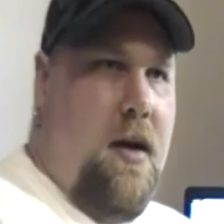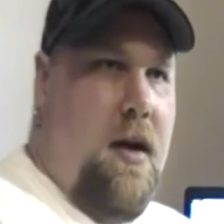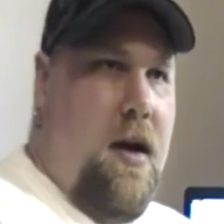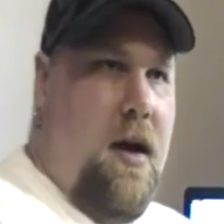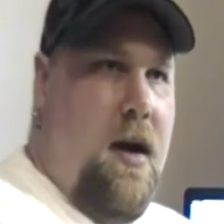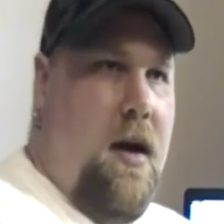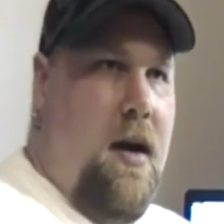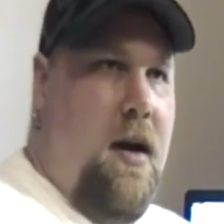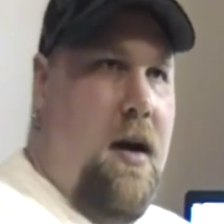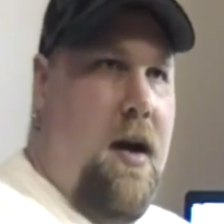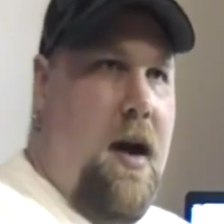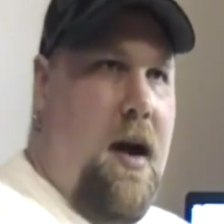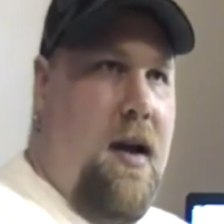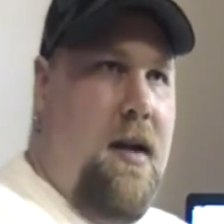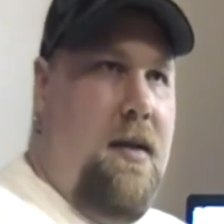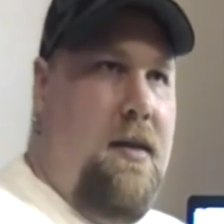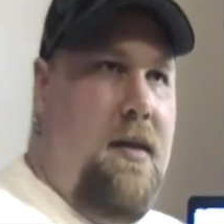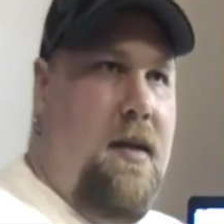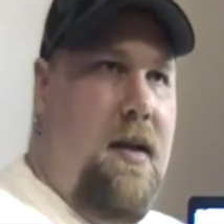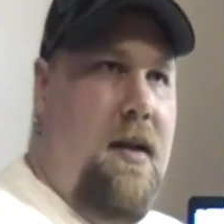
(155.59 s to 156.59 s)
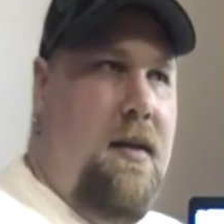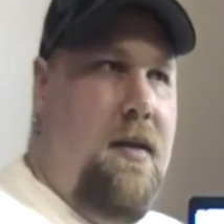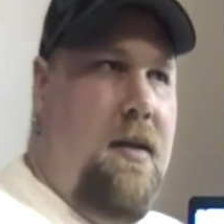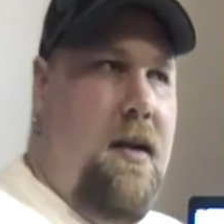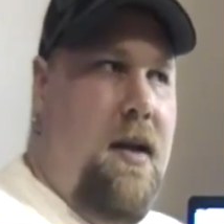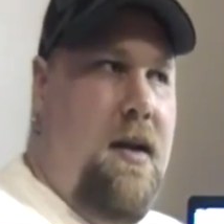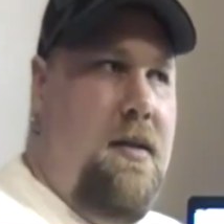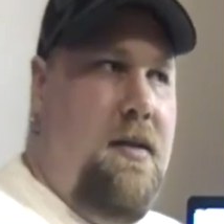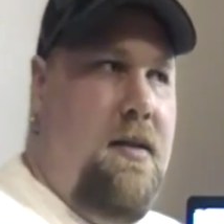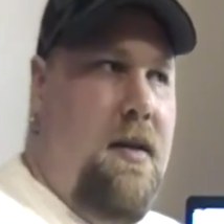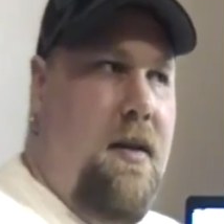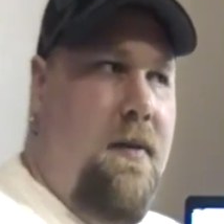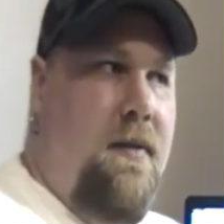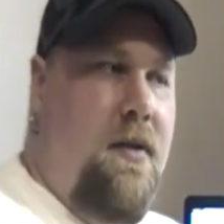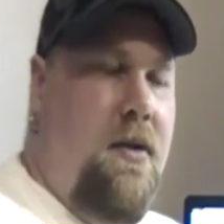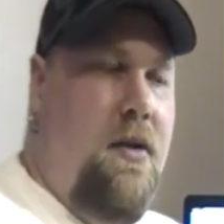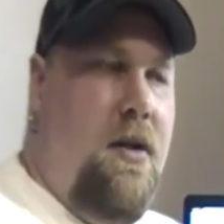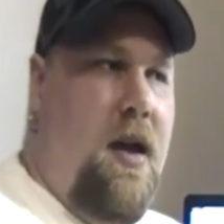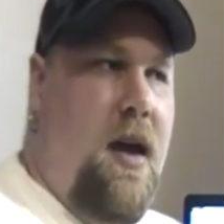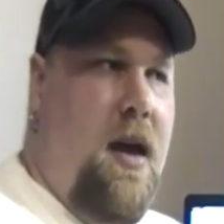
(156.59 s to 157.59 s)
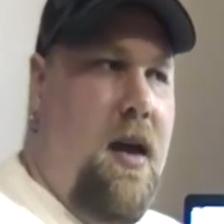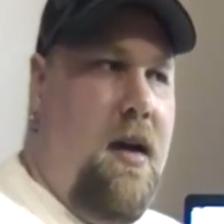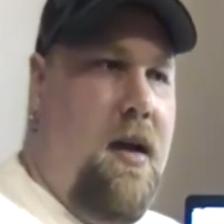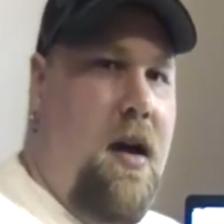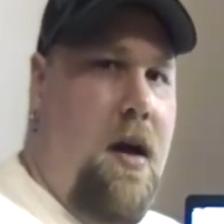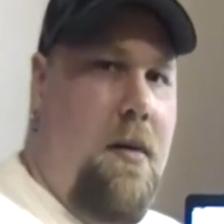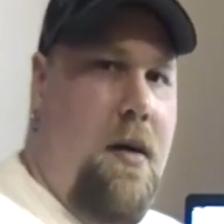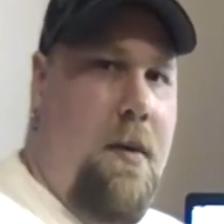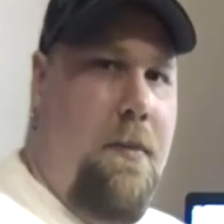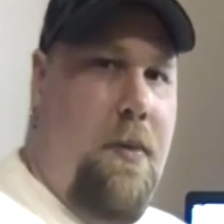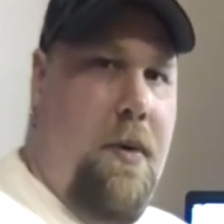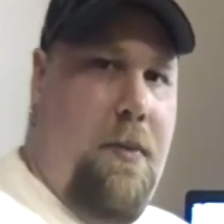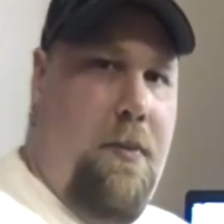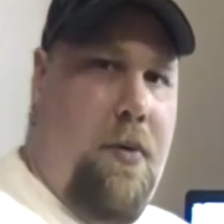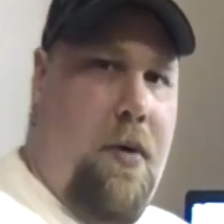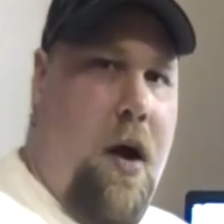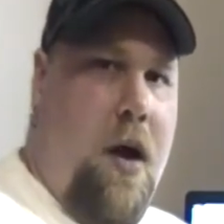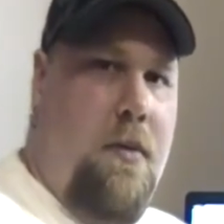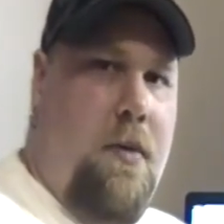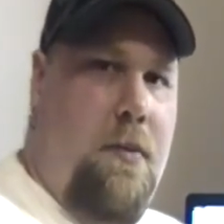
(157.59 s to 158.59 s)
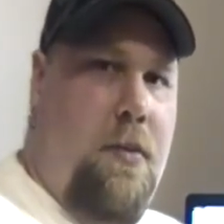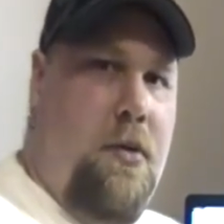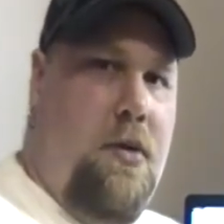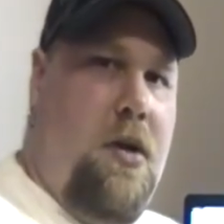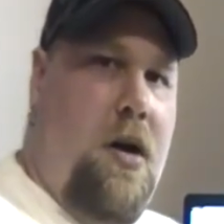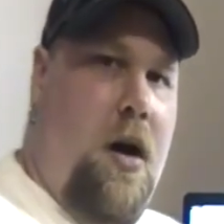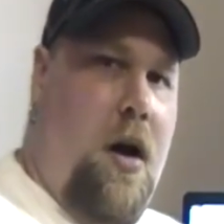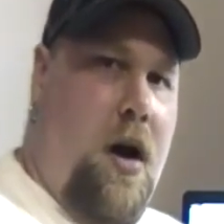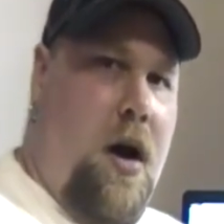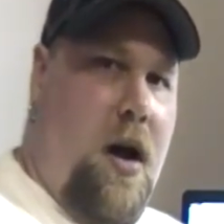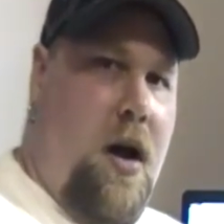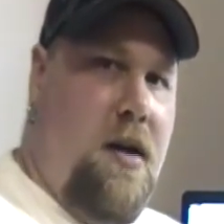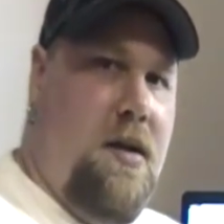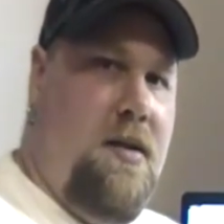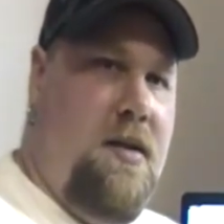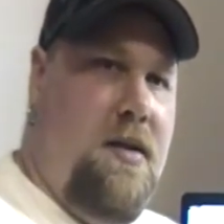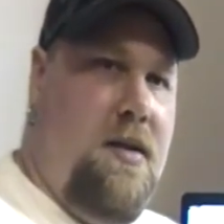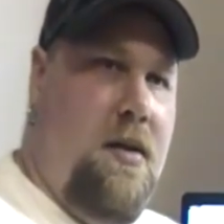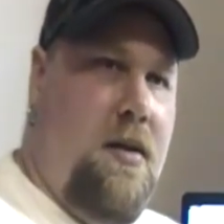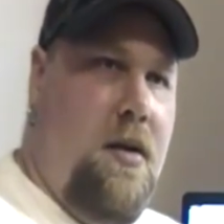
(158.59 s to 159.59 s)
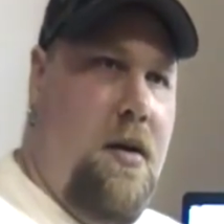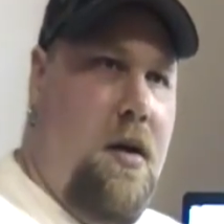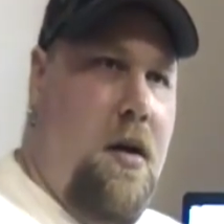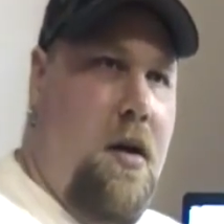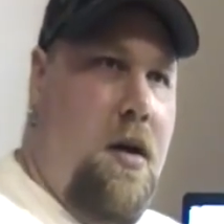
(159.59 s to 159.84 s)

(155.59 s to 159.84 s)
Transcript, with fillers: Uh, I think that if you can't come up with probable cause,